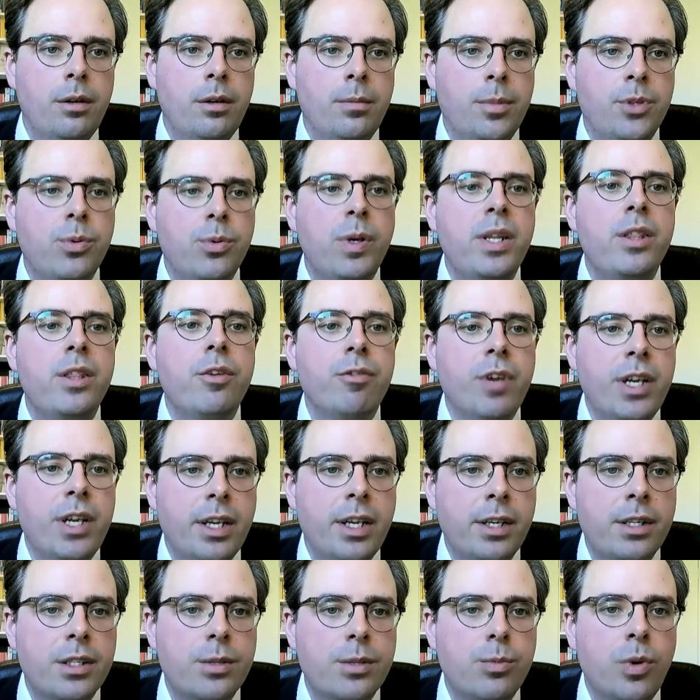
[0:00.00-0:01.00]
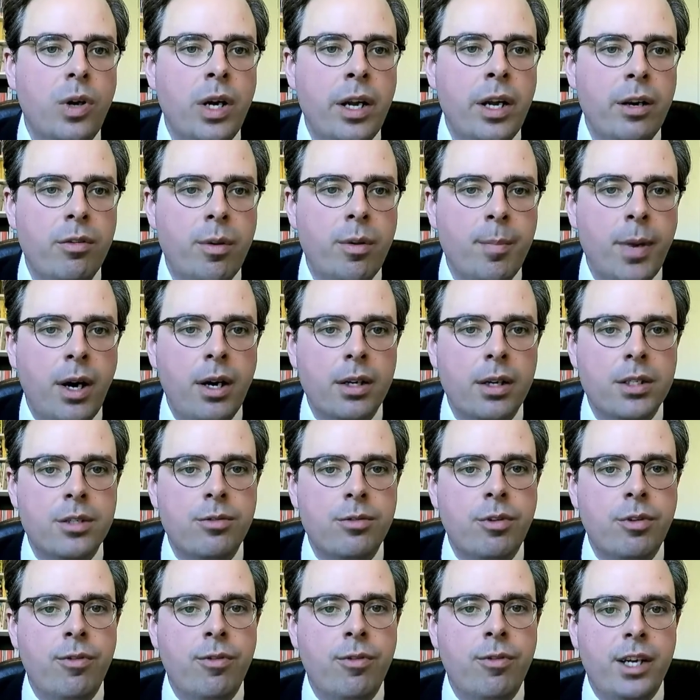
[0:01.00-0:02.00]
Between the readings, we'll hear remarks
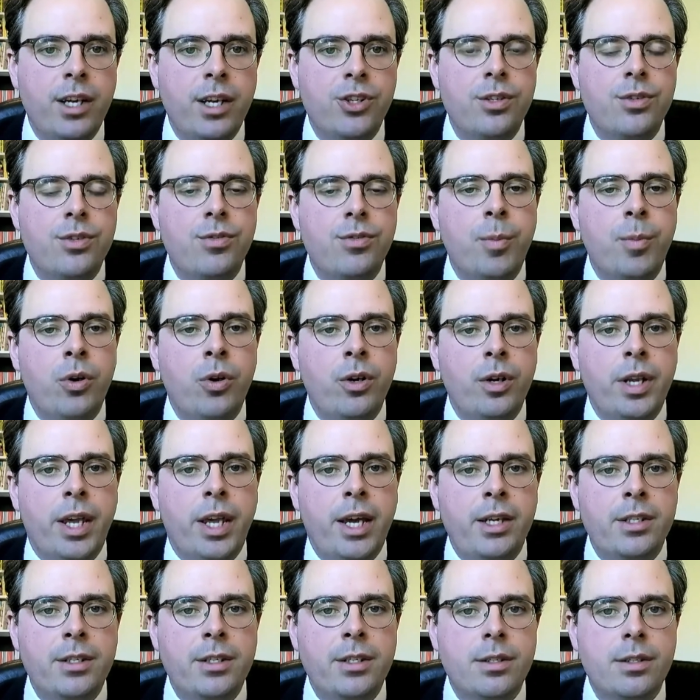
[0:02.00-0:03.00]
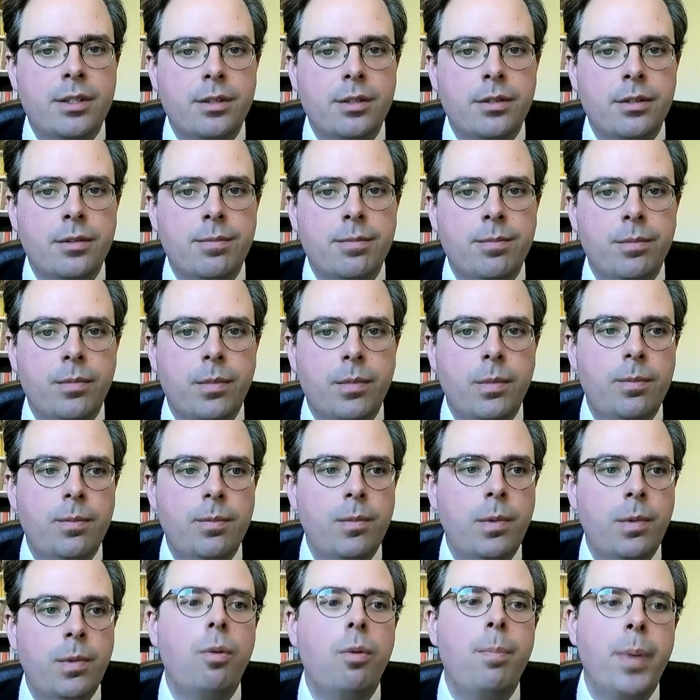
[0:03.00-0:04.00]
and reflections from honored guests.
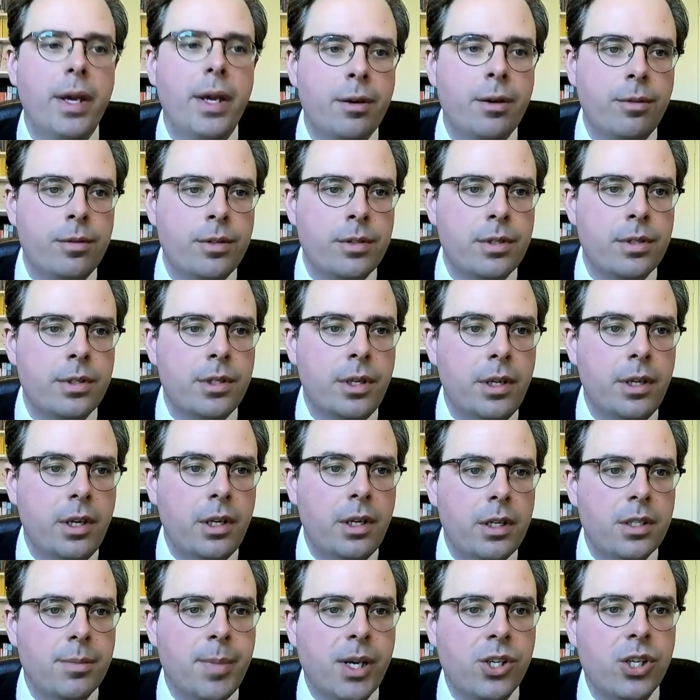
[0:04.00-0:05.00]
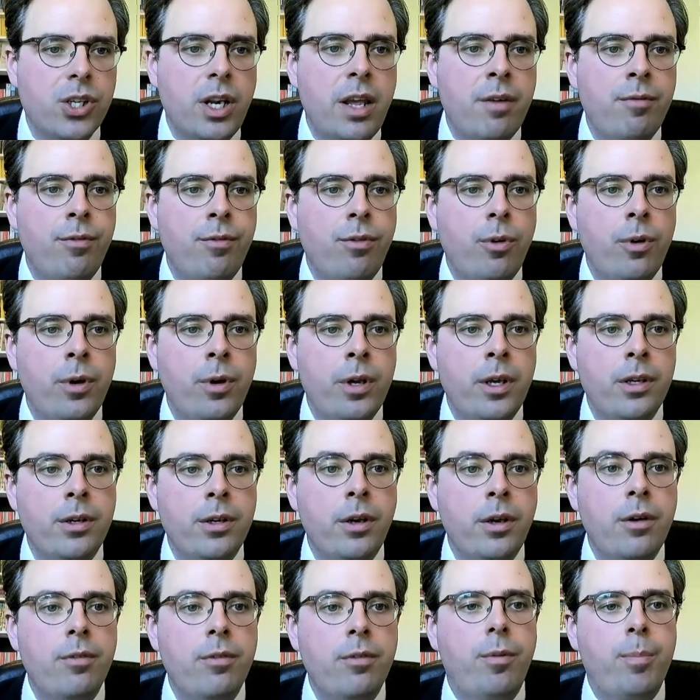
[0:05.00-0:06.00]
Lord Pickles, Special Envoy
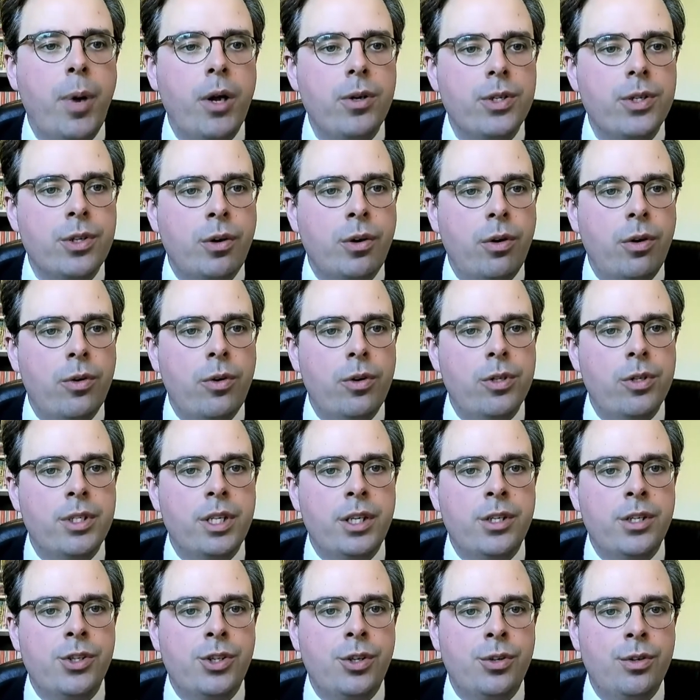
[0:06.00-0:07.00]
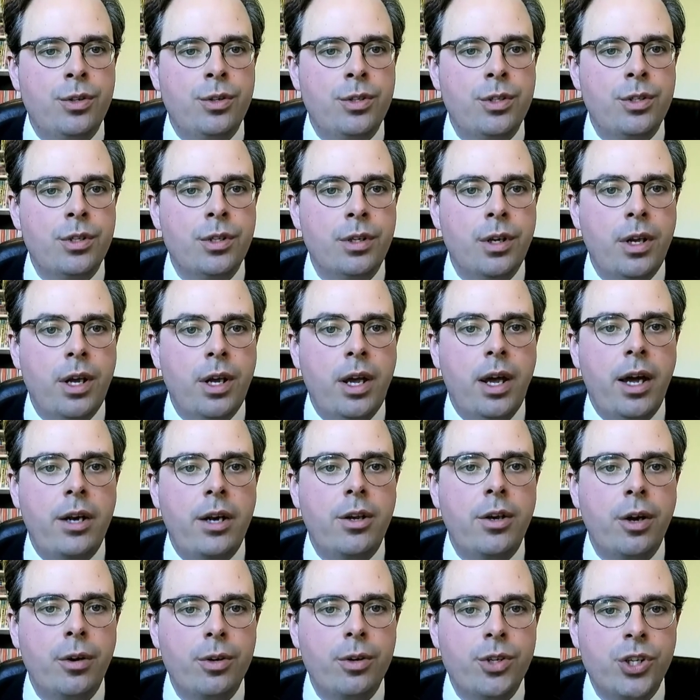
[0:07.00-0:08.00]
for Post-Holocaust Issues
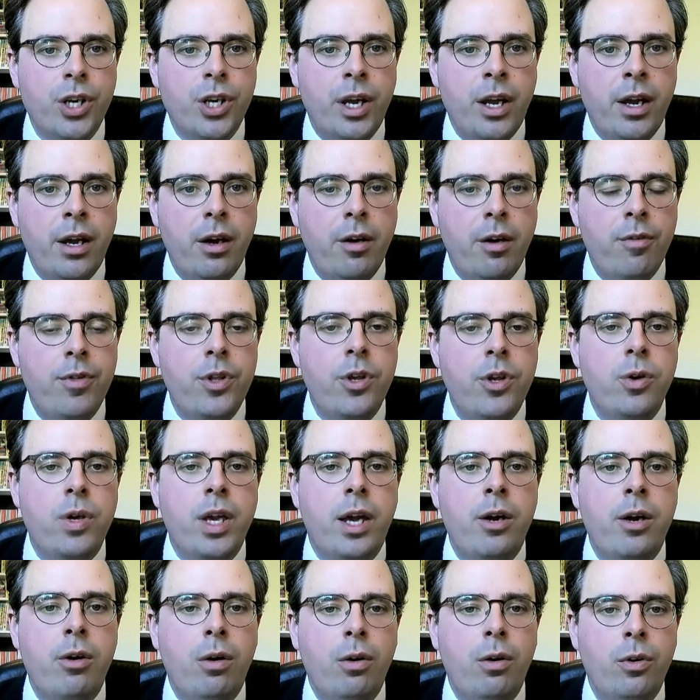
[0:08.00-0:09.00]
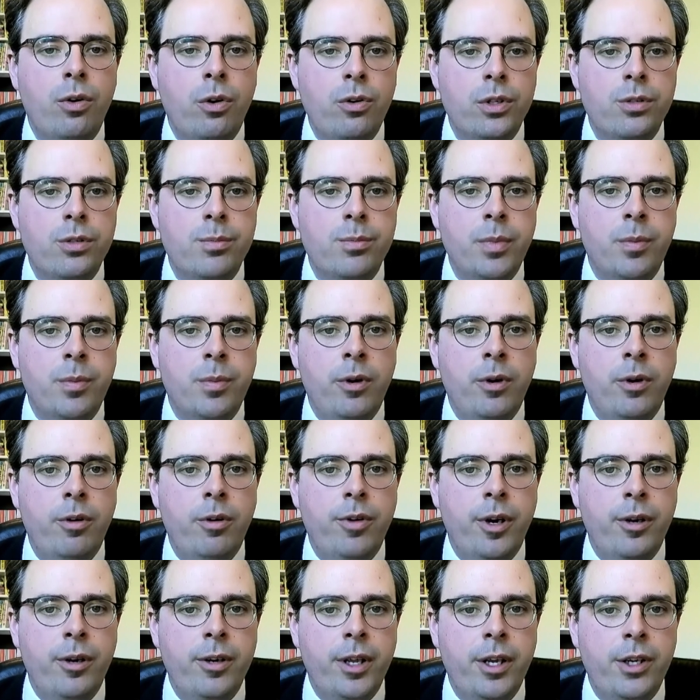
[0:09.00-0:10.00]
and co-chair of the UK Holocaust Memorial
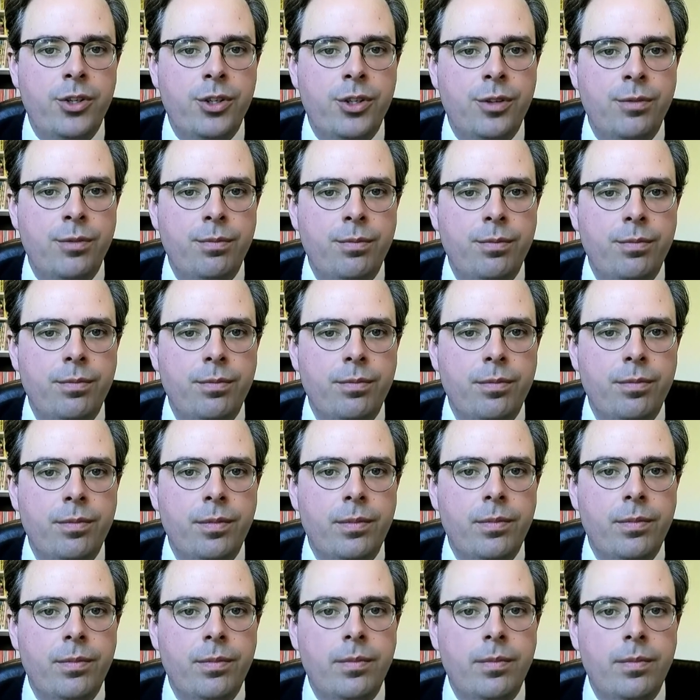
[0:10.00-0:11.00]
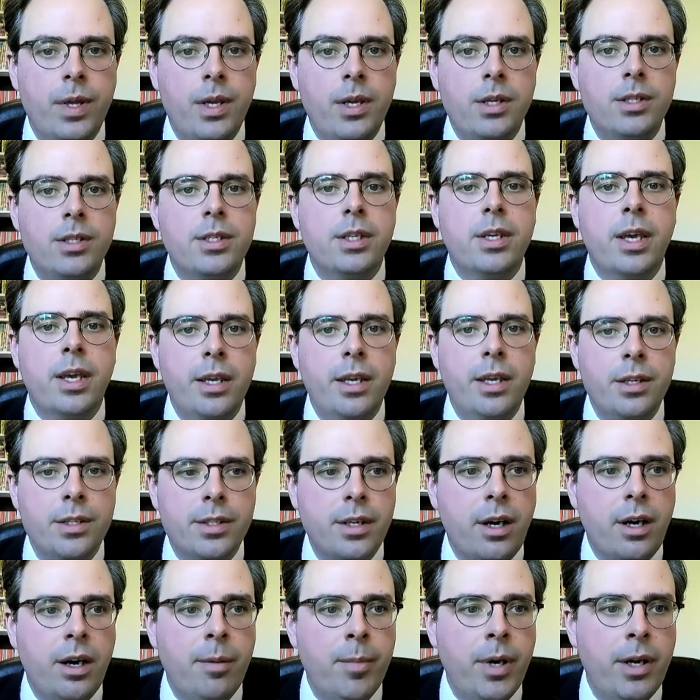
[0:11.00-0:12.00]
Foundation. Sir Keir
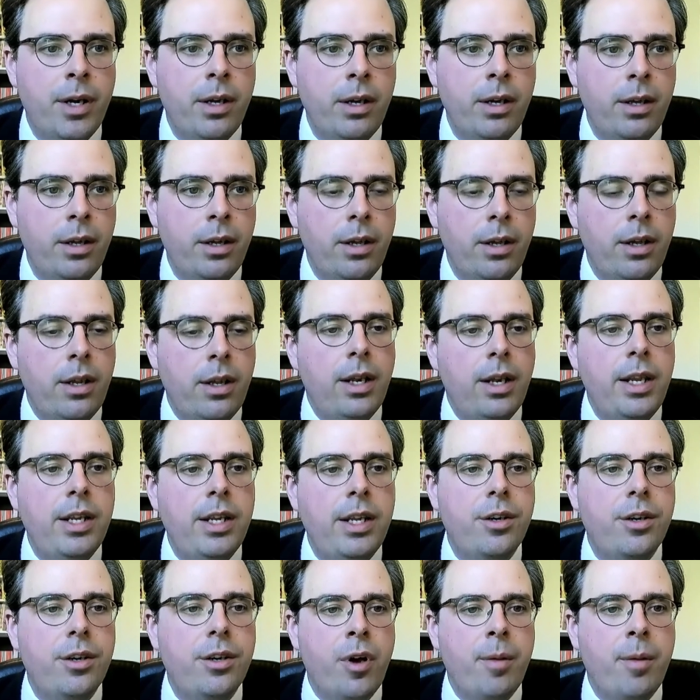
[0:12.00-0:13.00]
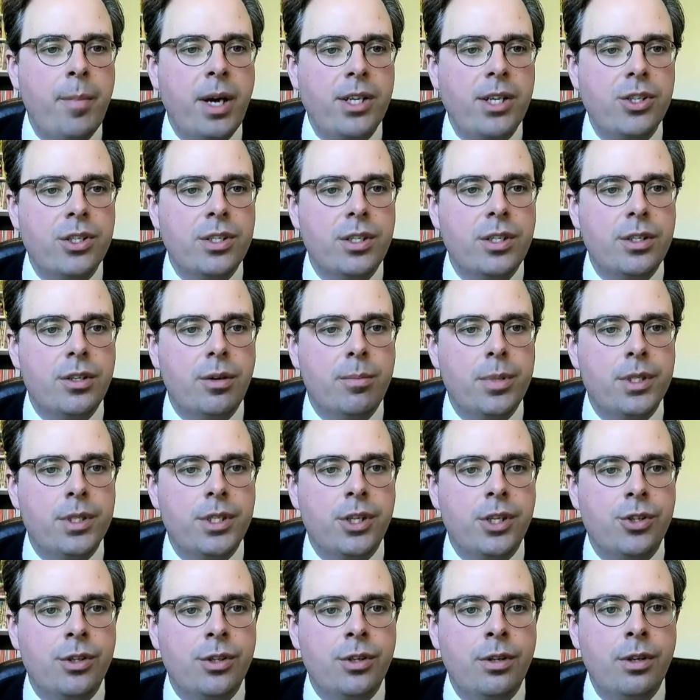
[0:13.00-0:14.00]
Starmer, leader of Her Majesty's
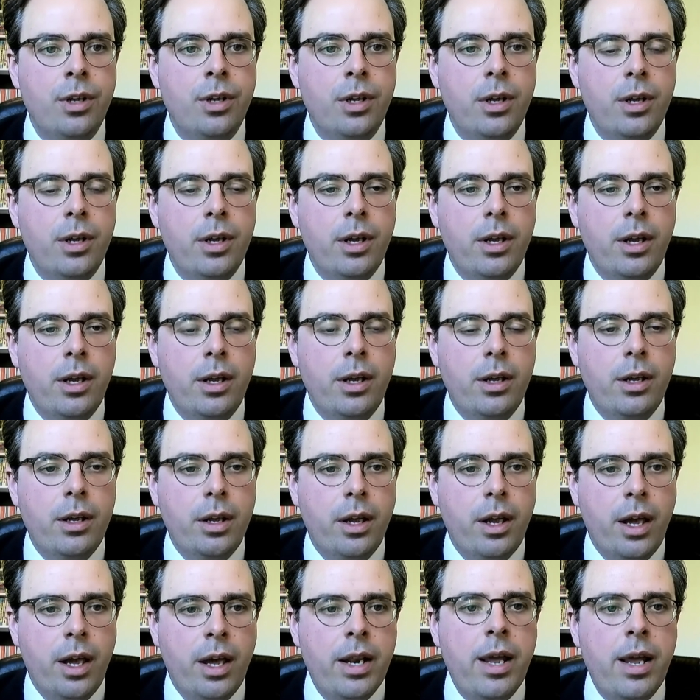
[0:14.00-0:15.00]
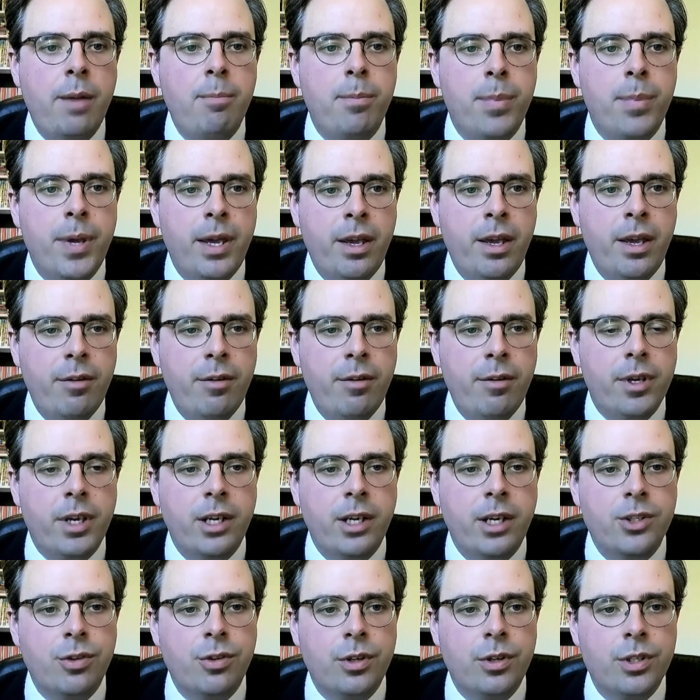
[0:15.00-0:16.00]
opposition, an MP for
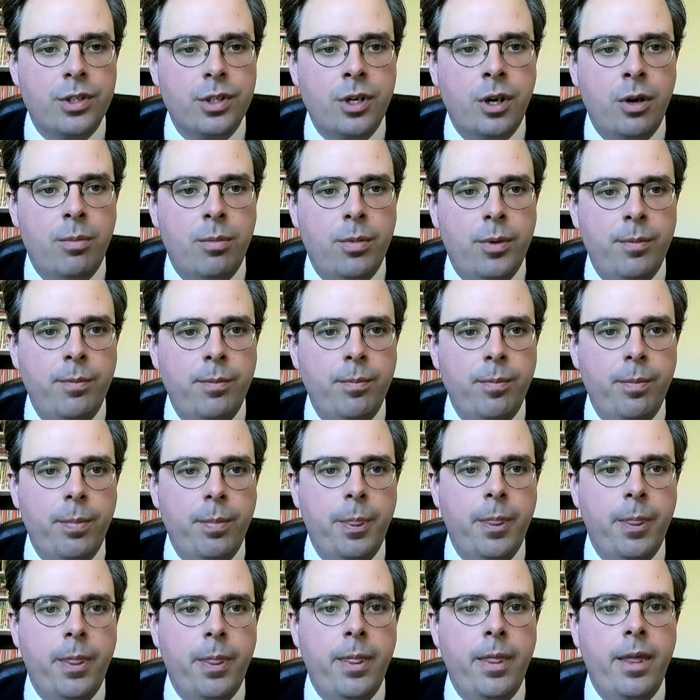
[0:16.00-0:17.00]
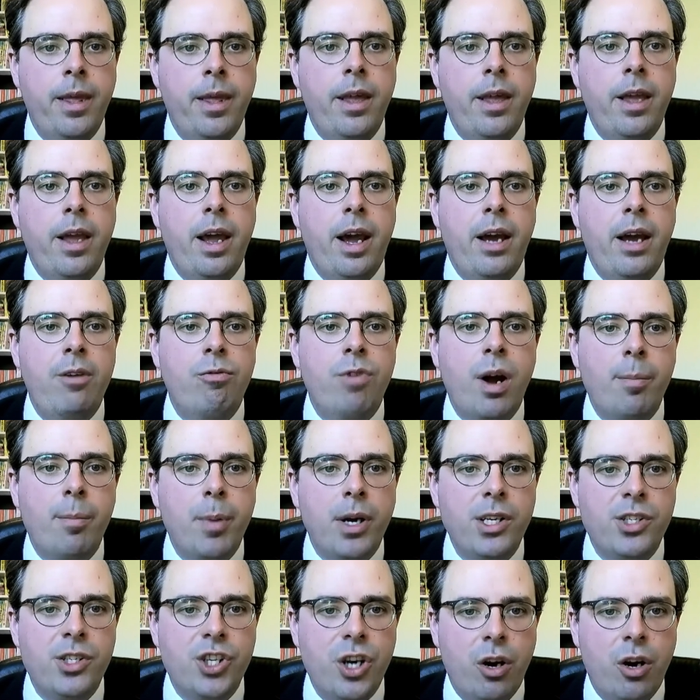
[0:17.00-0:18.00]
King's Cross and Holborn, and
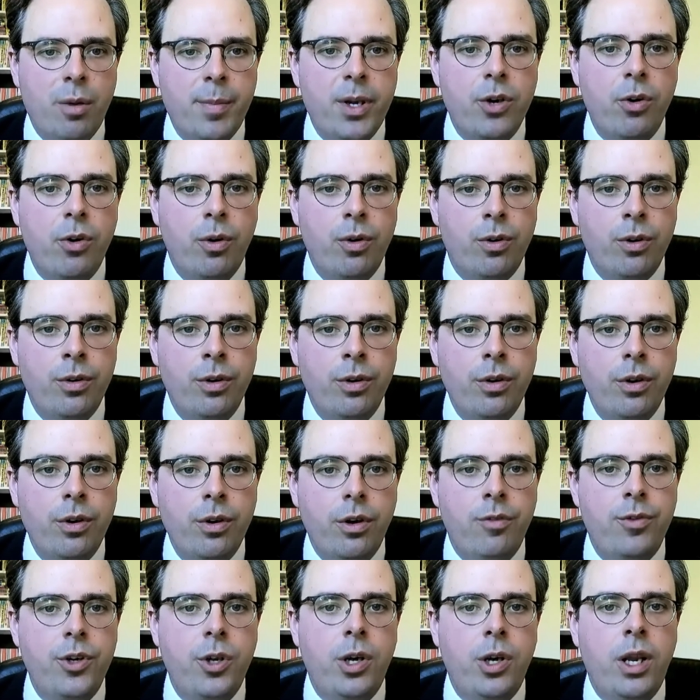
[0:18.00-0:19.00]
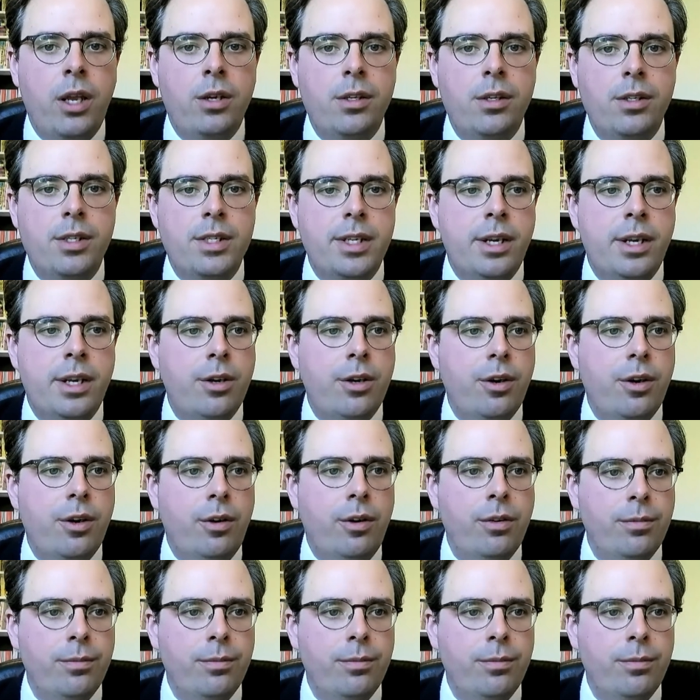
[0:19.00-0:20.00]
Rabbi Jeremy Gordon of New London Synagogue.